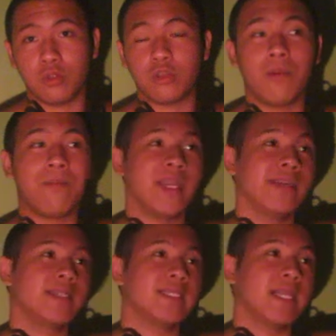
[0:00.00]
to compare
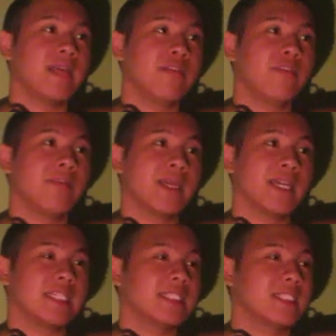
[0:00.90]
yourself.
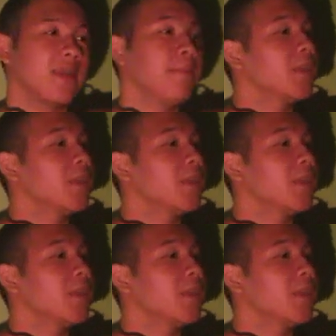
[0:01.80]
Because